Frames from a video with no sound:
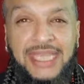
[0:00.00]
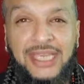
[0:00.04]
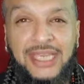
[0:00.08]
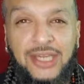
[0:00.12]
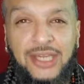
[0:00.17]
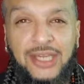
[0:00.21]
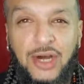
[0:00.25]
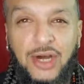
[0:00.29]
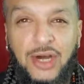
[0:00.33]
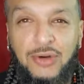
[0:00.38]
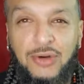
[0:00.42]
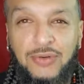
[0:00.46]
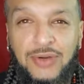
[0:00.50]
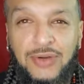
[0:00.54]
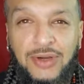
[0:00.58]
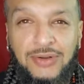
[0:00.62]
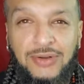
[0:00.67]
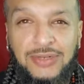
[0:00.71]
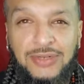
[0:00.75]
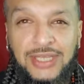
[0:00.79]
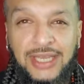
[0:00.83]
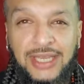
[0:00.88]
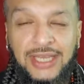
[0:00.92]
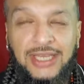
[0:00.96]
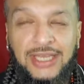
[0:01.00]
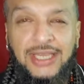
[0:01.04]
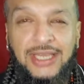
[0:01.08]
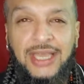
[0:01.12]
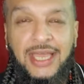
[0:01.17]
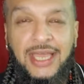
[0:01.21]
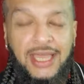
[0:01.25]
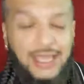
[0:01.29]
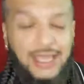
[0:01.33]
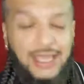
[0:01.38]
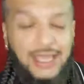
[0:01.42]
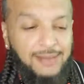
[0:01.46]
go. Okay.
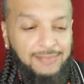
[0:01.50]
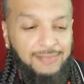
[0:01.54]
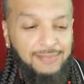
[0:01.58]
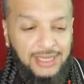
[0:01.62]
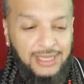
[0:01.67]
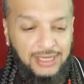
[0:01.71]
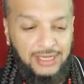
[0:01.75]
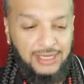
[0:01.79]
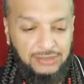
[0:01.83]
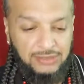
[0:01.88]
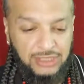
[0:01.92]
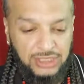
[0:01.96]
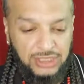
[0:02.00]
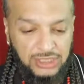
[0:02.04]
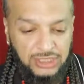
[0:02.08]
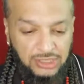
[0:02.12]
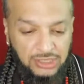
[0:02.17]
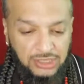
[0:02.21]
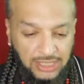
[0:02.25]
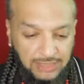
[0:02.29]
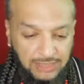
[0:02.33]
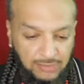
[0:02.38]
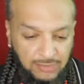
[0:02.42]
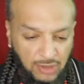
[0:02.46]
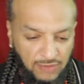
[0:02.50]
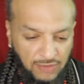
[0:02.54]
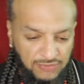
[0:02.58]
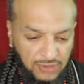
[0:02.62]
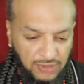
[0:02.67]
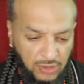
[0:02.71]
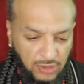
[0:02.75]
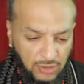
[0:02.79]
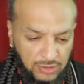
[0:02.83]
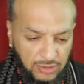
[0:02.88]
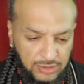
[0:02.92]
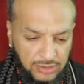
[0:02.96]
But I just took him off the
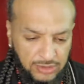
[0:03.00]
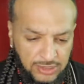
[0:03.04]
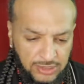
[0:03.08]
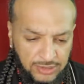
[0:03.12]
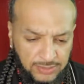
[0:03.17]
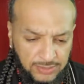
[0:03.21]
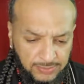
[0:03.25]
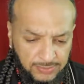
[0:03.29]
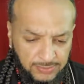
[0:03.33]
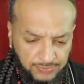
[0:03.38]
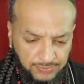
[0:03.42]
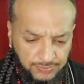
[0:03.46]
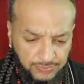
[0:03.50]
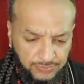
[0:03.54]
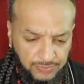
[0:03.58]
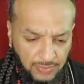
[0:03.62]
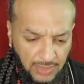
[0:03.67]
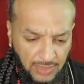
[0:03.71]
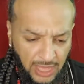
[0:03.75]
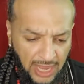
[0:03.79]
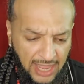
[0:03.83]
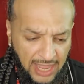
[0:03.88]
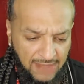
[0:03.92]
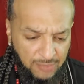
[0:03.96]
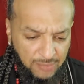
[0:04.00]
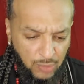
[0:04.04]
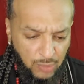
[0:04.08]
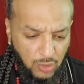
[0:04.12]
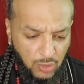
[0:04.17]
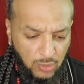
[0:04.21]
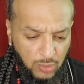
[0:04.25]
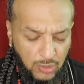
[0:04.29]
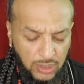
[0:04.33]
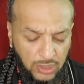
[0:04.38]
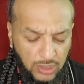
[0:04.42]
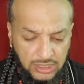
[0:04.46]
altar. I have more
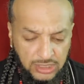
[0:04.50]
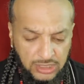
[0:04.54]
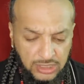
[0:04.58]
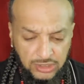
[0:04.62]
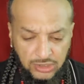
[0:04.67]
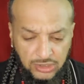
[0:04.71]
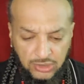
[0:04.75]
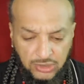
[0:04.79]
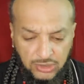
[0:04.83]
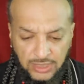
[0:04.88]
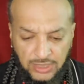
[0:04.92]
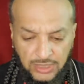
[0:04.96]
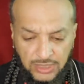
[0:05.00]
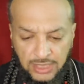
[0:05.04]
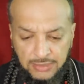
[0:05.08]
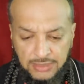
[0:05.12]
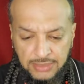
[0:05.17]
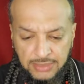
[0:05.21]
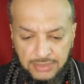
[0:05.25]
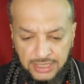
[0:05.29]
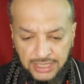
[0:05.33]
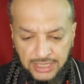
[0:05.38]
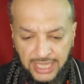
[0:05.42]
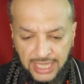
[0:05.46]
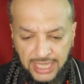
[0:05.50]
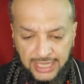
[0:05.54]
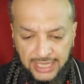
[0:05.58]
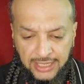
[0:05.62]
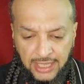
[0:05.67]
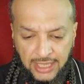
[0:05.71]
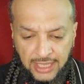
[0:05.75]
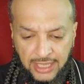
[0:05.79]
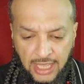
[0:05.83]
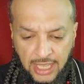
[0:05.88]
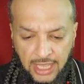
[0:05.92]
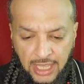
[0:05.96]
work to do with him tonight,
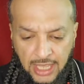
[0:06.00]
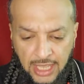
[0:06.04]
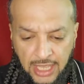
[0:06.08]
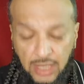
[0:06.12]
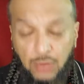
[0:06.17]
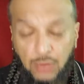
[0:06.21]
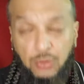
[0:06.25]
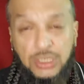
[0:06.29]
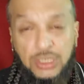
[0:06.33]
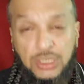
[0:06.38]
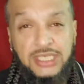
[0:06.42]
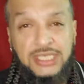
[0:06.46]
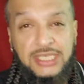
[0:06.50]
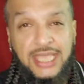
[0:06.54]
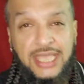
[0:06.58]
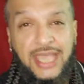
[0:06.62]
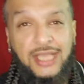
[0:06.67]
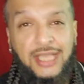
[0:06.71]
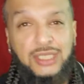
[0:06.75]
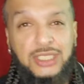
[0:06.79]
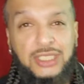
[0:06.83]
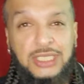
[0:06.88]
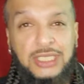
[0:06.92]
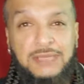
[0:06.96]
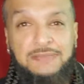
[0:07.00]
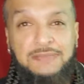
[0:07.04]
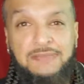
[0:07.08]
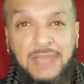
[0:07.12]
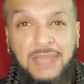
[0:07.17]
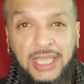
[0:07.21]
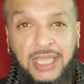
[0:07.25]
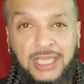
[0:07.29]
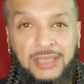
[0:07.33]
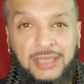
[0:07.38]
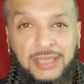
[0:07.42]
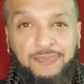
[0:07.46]
which is actually
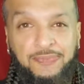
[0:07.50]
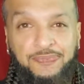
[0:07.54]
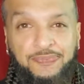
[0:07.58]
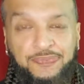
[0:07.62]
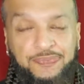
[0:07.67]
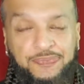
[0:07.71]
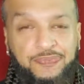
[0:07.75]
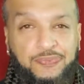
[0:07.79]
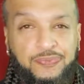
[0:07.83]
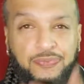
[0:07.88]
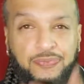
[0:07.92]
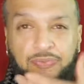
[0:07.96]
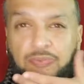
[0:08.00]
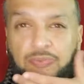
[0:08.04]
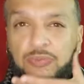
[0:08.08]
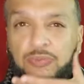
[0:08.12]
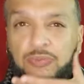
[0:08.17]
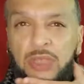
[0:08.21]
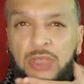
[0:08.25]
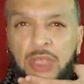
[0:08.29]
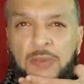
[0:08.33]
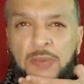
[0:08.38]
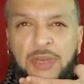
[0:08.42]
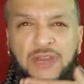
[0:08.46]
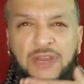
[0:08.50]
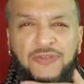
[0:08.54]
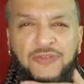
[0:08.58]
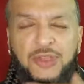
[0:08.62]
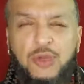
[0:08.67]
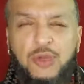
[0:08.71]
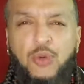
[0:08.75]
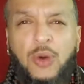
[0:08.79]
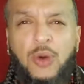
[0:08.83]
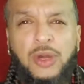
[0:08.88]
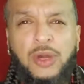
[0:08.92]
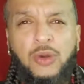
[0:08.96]
me. But if you
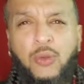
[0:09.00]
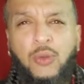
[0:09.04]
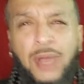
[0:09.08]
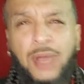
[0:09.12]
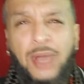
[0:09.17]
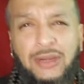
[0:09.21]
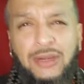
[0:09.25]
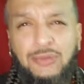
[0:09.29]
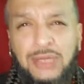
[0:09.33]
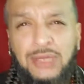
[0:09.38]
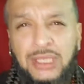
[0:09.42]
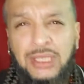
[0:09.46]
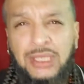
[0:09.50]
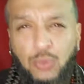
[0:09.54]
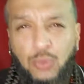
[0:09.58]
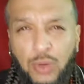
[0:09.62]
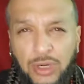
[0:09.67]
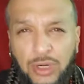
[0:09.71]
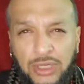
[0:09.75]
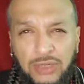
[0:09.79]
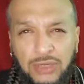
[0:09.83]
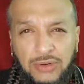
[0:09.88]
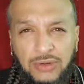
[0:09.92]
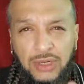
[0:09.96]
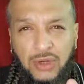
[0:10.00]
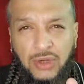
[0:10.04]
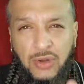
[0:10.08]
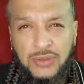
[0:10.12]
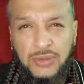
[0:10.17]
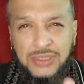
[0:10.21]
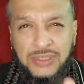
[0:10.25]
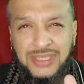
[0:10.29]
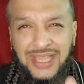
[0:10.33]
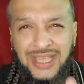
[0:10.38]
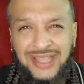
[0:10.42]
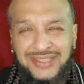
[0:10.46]
want a way to really work your occult
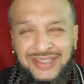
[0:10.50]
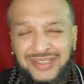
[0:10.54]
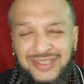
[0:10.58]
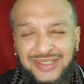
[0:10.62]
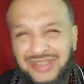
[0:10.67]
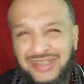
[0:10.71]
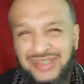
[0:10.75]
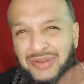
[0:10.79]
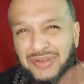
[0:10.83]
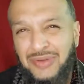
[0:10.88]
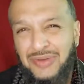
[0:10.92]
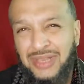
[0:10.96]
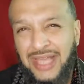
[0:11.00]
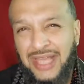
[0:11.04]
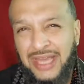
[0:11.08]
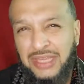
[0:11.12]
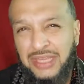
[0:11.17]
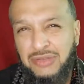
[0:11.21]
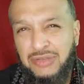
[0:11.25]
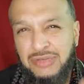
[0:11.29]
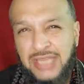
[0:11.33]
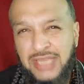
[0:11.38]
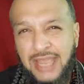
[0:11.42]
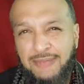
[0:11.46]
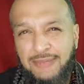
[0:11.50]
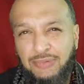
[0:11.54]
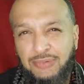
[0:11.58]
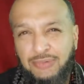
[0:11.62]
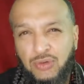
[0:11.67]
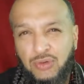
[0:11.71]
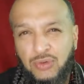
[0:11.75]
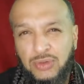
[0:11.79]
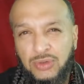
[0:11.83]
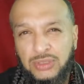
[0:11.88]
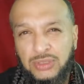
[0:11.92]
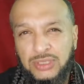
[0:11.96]
sciences, I know a lot of you
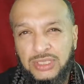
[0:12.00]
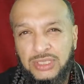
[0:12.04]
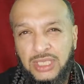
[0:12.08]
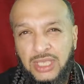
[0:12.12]
Capricorns